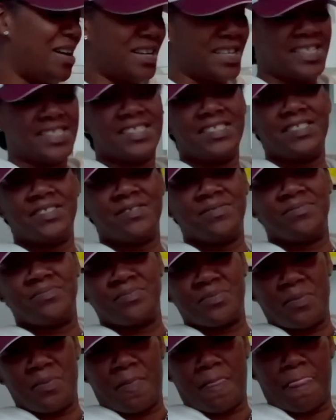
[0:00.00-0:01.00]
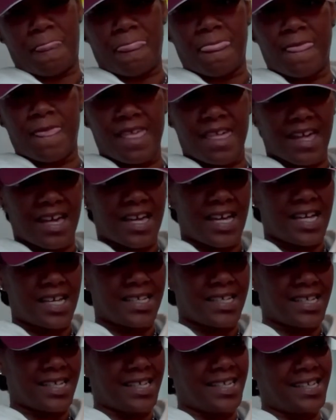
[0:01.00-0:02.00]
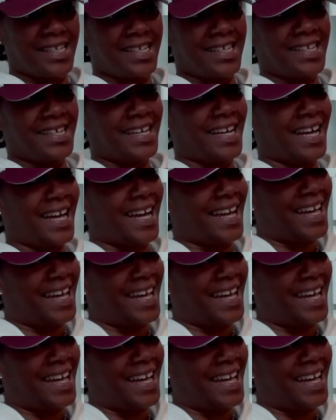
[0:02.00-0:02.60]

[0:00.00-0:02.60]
It's ladies' night. I told you it's